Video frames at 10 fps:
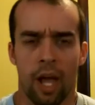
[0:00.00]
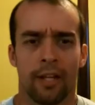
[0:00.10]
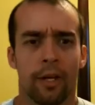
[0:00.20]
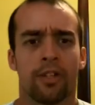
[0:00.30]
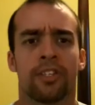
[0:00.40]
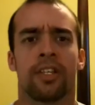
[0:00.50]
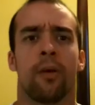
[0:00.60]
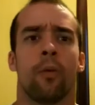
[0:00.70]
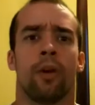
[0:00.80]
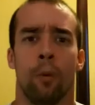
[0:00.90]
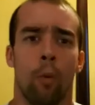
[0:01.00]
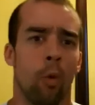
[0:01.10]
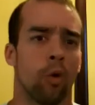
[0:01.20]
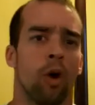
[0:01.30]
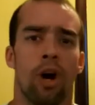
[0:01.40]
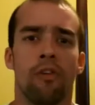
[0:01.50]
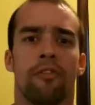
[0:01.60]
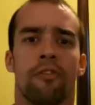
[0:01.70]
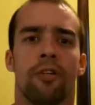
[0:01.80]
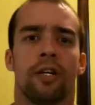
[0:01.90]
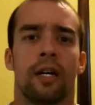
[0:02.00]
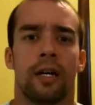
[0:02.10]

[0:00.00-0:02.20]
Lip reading: I noticed that when it wore off,